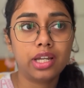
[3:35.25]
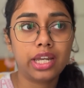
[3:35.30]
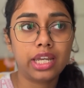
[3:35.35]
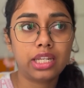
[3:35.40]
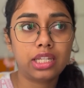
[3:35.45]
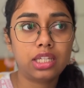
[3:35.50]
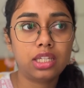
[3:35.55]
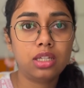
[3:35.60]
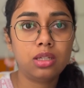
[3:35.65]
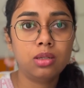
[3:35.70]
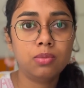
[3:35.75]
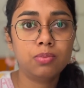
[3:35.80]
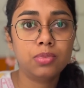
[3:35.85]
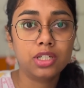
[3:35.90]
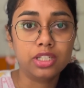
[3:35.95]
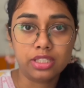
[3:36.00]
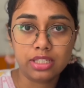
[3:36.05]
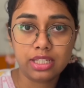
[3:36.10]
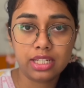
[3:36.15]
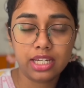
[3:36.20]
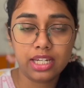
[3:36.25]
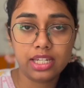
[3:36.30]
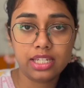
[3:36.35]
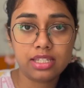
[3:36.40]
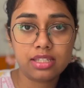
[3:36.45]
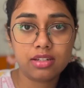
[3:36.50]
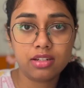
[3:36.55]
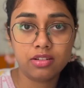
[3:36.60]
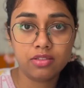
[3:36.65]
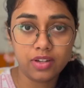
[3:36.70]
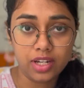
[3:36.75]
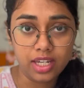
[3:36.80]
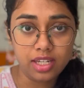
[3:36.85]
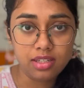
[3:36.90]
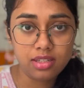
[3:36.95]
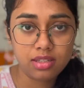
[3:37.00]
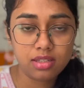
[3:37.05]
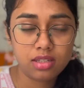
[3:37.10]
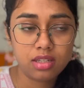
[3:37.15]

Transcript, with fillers: any personalized advice